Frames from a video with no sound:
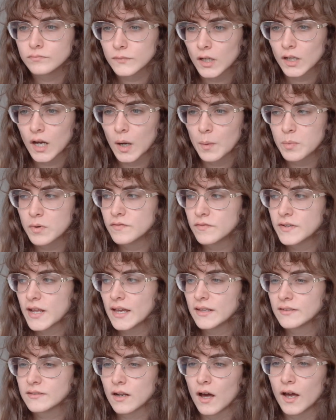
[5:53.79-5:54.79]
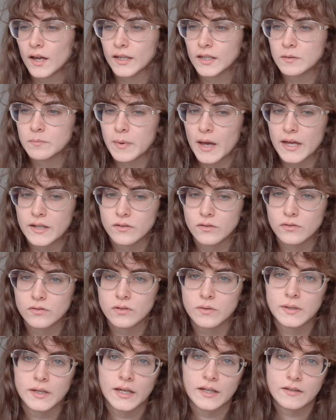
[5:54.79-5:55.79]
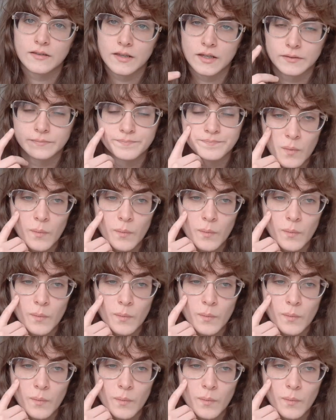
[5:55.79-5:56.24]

a couple of days lying in bed not doing anything